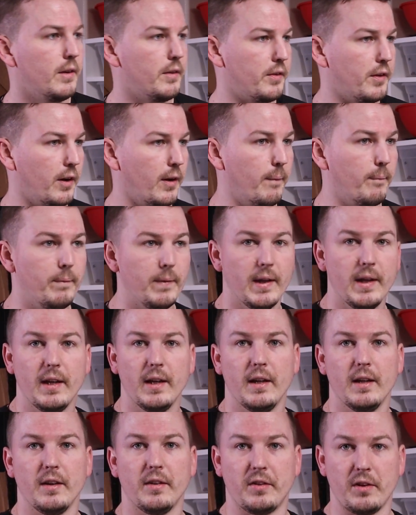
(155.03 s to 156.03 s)
So
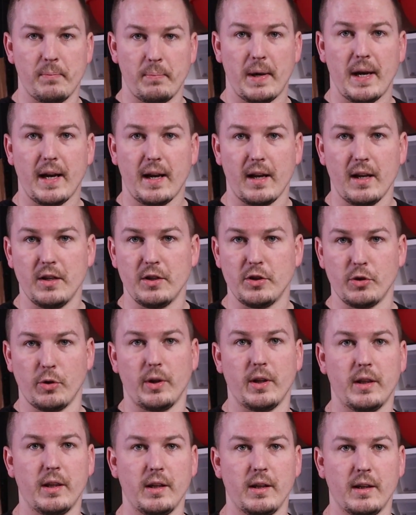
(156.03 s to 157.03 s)
sit back,
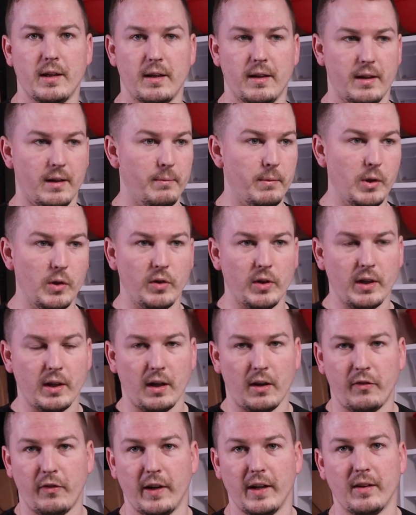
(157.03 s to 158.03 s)
enjoy the music.
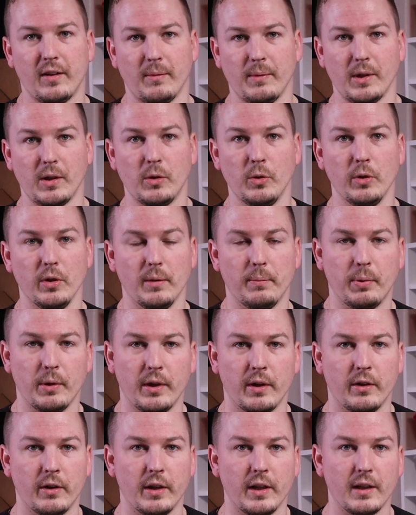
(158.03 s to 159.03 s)
I'll find something cool to
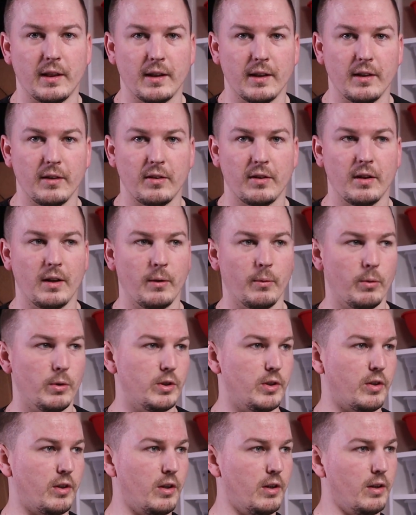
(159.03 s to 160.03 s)
put underneath this, and
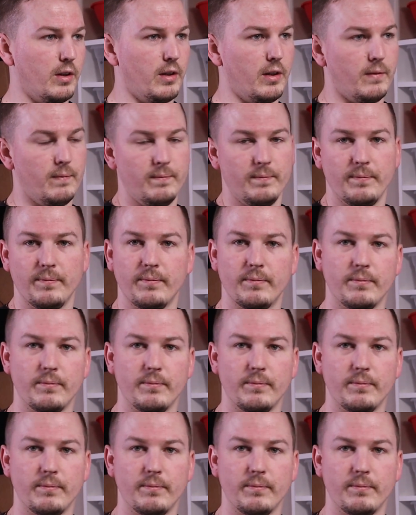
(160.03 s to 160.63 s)
we're just gonna